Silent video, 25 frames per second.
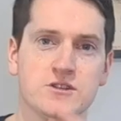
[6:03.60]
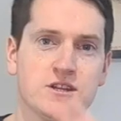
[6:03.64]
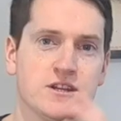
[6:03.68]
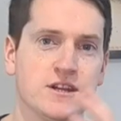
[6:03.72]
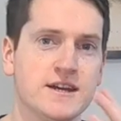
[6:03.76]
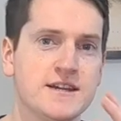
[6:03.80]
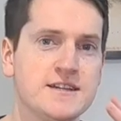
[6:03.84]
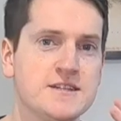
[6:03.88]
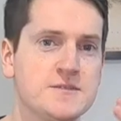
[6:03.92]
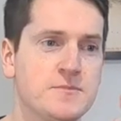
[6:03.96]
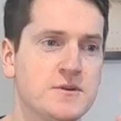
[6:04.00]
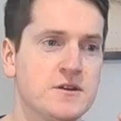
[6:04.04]
was a
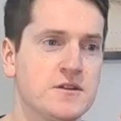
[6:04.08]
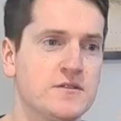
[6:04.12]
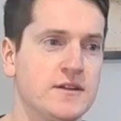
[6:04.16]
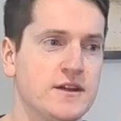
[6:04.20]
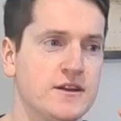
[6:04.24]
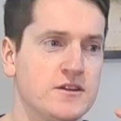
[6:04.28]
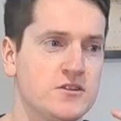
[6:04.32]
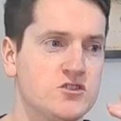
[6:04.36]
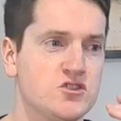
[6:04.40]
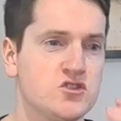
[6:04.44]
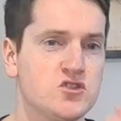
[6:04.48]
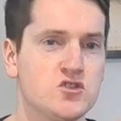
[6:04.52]
nice bit of
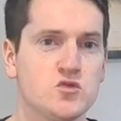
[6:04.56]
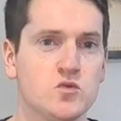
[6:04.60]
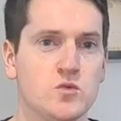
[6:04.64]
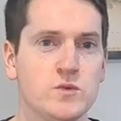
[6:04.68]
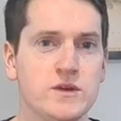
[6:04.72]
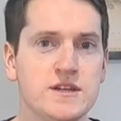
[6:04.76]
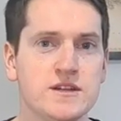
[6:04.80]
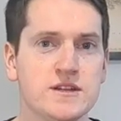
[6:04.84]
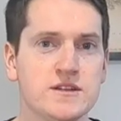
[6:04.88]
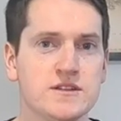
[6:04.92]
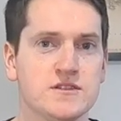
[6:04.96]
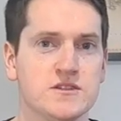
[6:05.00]
like
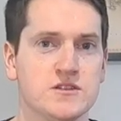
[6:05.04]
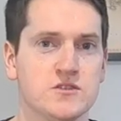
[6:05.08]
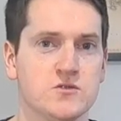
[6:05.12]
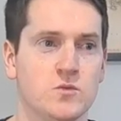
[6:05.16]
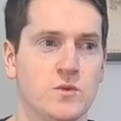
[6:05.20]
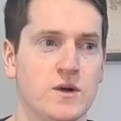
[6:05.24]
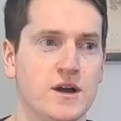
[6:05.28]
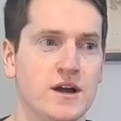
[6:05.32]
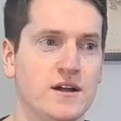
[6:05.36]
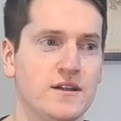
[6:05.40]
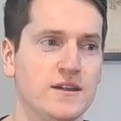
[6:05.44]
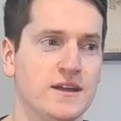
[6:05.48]
sweetness as
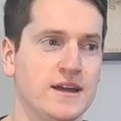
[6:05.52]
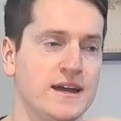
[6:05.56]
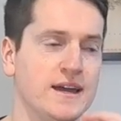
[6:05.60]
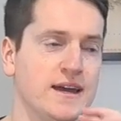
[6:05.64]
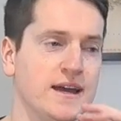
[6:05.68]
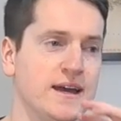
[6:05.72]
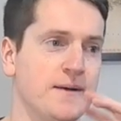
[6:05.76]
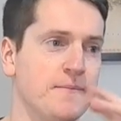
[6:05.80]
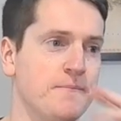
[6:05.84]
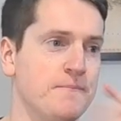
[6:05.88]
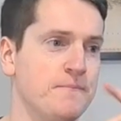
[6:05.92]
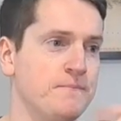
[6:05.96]
well, like
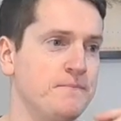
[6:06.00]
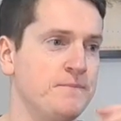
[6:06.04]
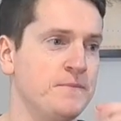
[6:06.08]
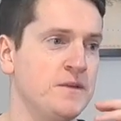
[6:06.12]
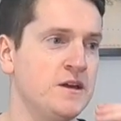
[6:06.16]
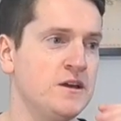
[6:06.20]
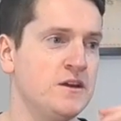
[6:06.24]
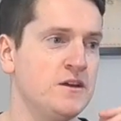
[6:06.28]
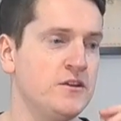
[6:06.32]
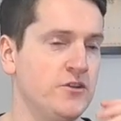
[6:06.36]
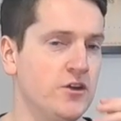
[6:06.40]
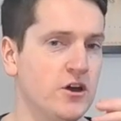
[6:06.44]

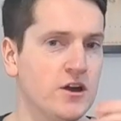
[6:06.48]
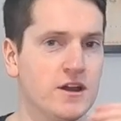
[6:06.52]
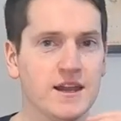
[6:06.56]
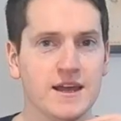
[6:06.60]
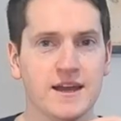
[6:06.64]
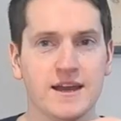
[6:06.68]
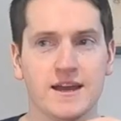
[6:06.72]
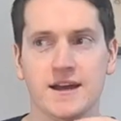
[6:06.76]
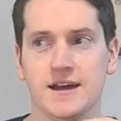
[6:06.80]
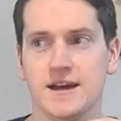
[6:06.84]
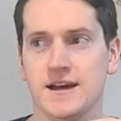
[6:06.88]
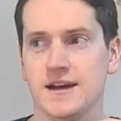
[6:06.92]
not
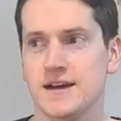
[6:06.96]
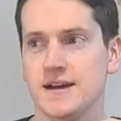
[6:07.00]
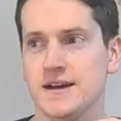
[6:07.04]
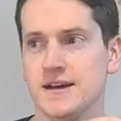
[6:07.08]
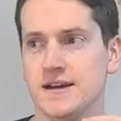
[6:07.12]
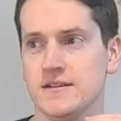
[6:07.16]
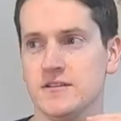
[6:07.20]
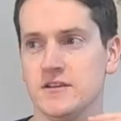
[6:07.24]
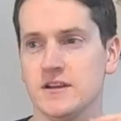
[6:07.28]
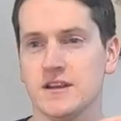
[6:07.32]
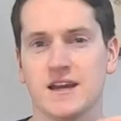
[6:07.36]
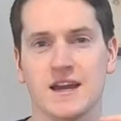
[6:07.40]
like
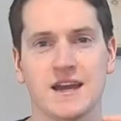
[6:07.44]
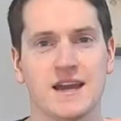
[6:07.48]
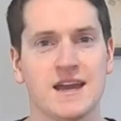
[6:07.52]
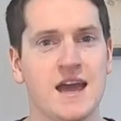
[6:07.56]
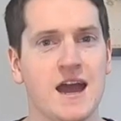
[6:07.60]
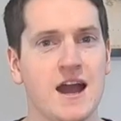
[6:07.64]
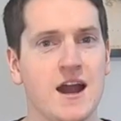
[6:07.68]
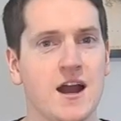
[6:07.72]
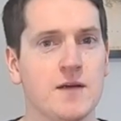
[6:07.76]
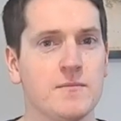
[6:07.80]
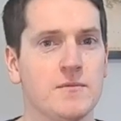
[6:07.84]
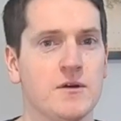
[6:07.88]
a
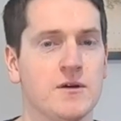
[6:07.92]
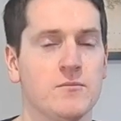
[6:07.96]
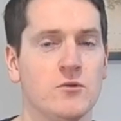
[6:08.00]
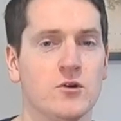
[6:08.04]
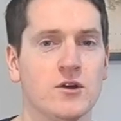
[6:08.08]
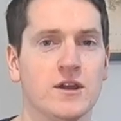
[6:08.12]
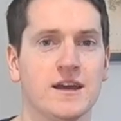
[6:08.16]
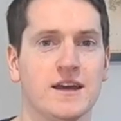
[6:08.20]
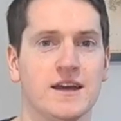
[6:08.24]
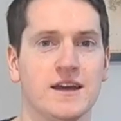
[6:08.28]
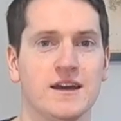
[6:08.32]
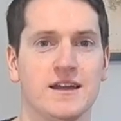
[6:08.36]
caramel,
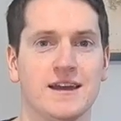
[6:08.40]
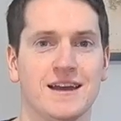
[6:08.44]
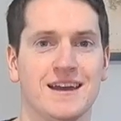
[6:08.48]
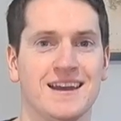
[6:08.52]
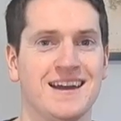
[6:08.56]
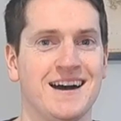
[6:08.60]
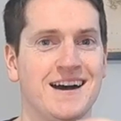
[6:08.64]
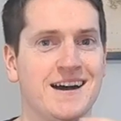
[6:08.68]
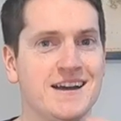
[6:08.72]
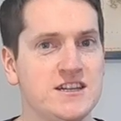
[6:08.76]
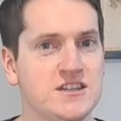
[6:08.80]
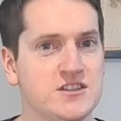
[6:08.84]
more like
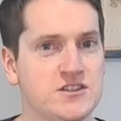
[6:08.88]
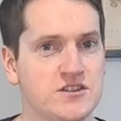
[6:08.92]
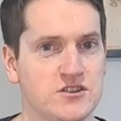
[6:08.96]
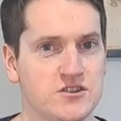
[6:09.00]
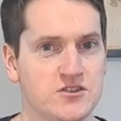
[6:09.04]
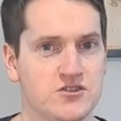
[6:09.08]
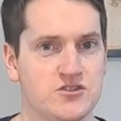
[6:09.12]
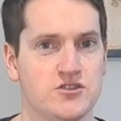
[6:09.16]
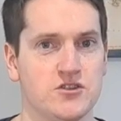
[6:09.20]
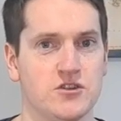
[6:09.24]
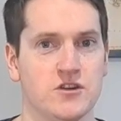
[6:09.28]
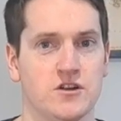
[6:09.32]
an
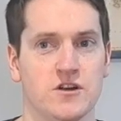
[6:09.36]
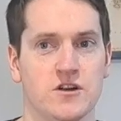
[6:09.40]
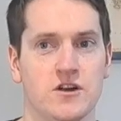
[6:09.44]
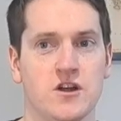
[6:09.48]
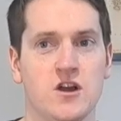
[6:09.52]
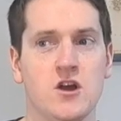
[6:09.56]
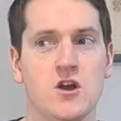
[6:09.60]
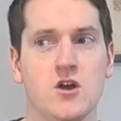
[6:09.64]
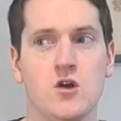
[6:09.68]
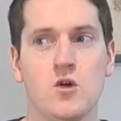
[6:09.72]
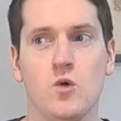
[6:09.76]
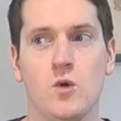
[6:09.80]
icing
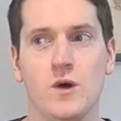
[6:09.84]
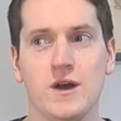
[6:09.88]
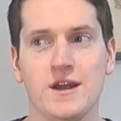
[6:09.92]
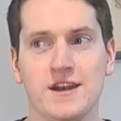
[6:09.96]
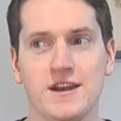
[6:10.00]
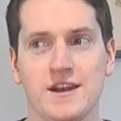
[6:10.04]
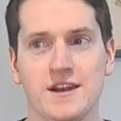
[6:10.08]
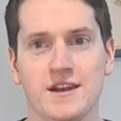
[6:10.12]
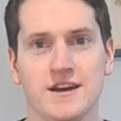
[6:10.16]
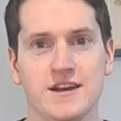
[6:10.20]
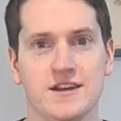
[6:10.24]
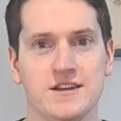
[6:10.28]
sugar,
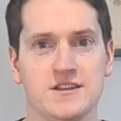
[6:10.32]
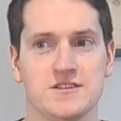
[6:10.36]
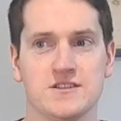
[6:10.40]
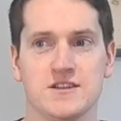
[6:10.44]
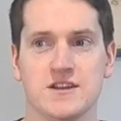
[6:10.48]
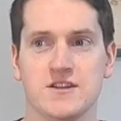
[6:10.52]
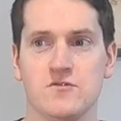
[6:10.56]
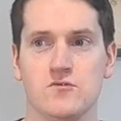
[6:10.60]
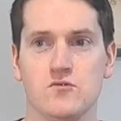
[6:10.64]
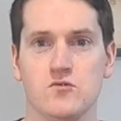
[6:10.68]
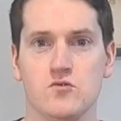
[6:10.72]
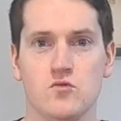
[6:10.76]
quite
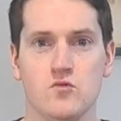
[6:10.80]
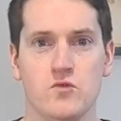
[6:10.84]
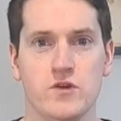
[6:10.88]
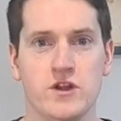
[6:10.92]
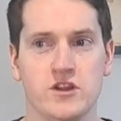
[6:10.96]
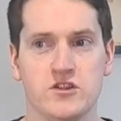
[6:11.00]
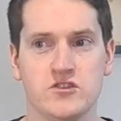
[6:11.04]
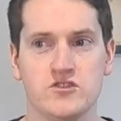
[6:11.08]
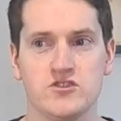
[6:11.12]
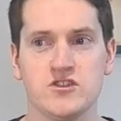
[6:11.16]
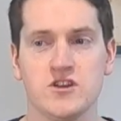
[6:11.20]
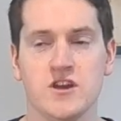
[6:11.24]
nice and
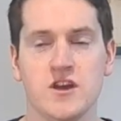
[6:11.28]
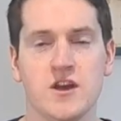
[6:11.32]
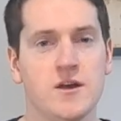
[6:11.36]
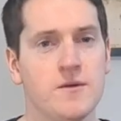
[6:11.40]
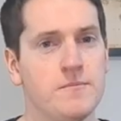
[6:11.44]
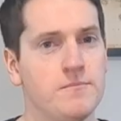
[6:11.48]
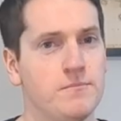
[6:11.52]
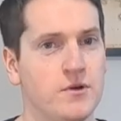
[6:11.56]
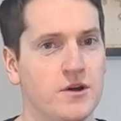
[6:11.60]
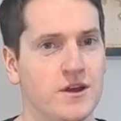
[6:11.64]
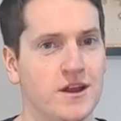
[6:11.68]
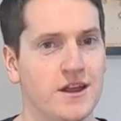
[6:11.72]
rich.
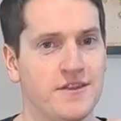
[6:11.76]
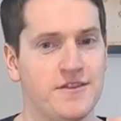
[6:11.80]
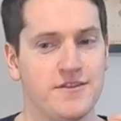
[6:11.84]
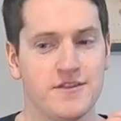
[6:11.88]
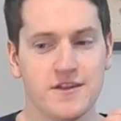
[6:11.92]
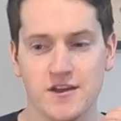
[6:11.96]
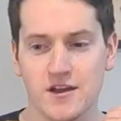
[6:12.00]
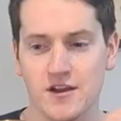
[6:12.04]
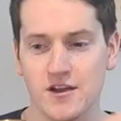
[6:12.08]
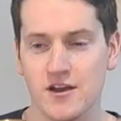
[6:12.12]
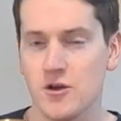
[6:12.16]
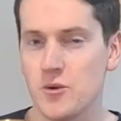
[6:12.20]
But I
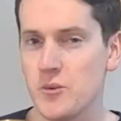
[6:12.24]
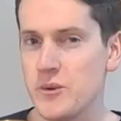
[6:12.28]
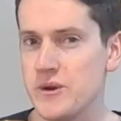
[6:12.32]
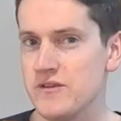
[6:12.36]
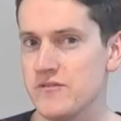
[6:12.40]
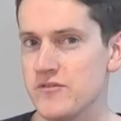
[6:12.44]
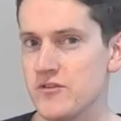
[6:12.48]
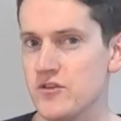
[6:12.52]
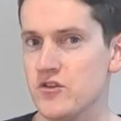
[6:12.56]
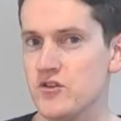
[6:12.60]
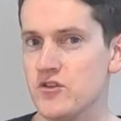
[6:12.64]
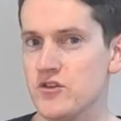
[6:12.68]
think I'm gonna go
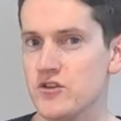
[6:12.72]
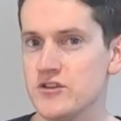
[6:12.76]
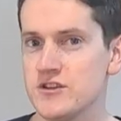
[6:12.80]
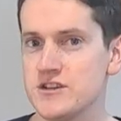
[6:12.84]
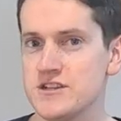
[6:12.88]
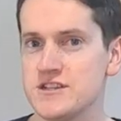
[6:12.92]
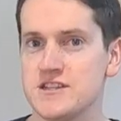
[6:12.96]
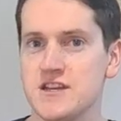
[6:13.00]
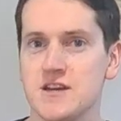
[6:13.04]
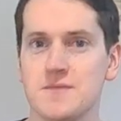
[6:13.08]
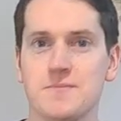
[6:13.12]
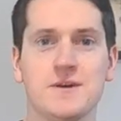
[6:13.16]
in for another
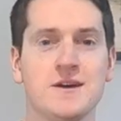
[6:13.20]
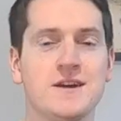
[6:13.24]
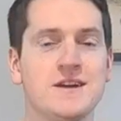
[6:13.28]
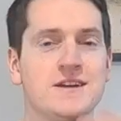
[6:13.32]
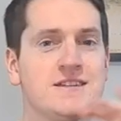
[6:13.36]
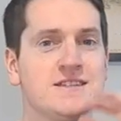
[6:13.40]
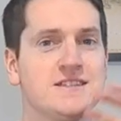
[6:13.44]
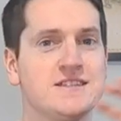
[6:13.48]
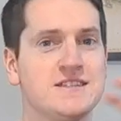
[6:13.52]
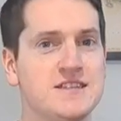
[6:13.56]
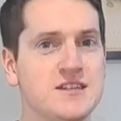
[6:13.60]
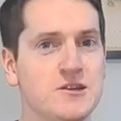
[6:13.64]
sip,
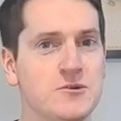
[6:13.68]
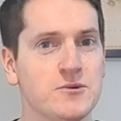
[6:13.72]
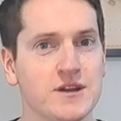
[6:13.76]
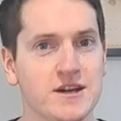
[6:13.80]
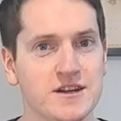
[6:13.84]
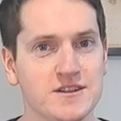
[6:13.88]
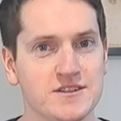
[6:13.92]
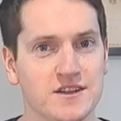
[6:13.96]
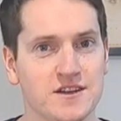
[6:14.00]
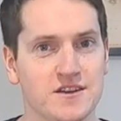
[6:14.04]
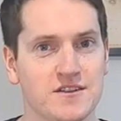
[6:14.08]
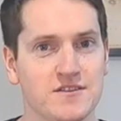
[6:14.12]
see what
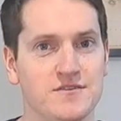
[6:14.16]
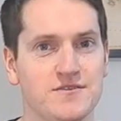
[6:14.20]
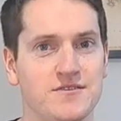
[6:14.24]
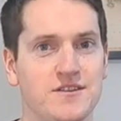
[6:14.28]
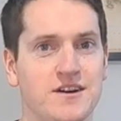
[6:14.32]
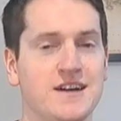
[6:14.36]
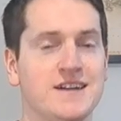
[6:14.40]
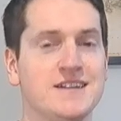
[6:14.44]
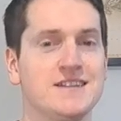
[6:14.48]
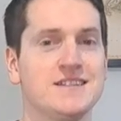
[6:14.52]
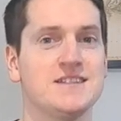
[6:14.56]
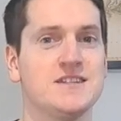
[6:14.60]
else I can
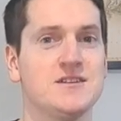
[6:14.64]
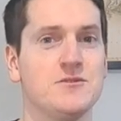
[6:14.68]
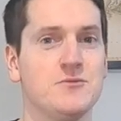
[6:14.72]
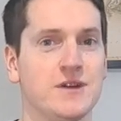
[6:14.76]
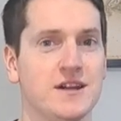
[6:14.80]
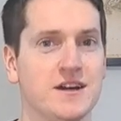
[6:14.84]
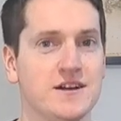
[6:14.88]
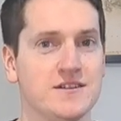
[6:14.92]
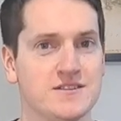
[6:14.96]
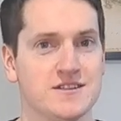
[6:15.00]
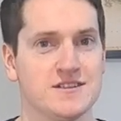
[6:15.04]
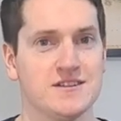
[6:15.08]
find, see
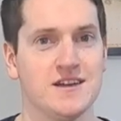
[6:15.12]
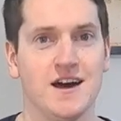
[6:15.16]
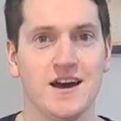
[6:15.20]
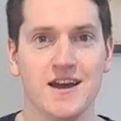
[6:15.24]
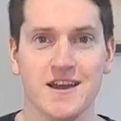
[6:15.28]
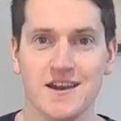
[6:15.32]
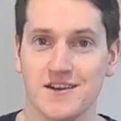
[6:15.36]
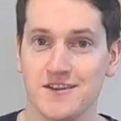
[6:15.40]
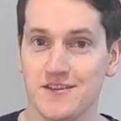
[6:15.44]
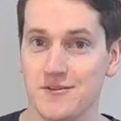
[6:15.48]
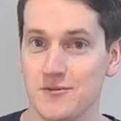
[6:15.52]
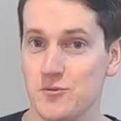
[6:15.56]
what else is
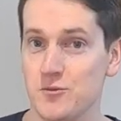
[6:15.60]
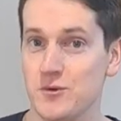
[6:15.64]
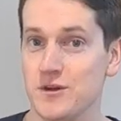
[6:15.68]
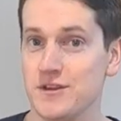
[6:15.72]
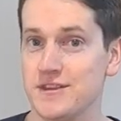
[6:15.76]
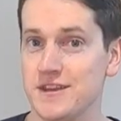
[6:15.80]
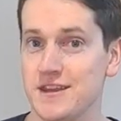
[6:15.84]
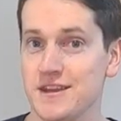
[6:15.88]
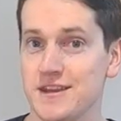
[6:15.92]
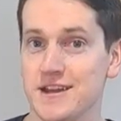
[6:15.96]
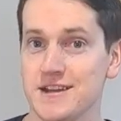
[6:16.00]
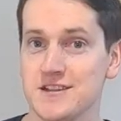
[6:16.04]
hiding
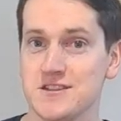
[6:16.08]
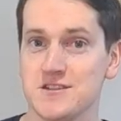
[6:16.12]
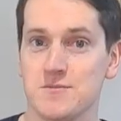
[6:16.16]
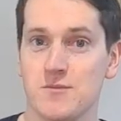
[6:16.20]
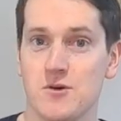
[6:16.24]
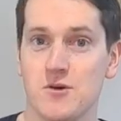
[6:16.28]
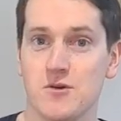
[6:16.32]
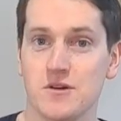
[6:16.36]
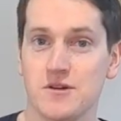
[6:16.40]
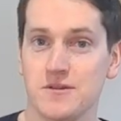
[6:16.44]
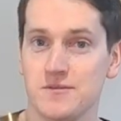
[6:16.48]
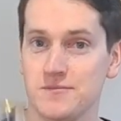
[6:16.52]
within that
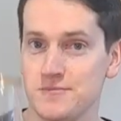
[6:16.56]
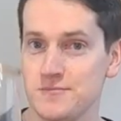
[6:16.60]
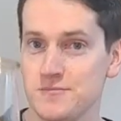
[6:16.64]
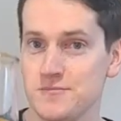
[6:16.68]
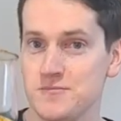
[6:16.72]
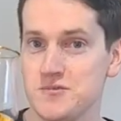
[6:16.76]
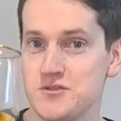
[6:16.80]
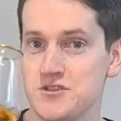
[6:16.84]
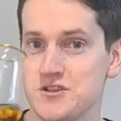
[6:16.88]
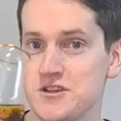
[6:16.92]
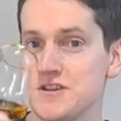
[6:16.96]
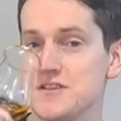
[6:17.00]
smoke.
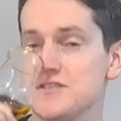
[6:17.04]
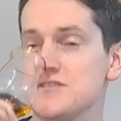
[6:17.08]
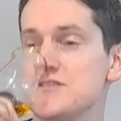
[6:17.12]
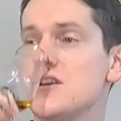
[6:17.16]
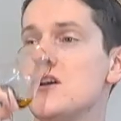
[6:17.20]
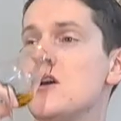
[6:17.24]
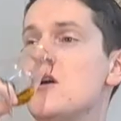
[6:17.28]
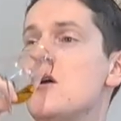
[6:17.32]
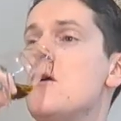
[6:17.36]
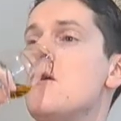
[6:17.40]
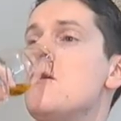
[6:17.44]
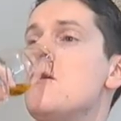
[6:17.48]
Cheers.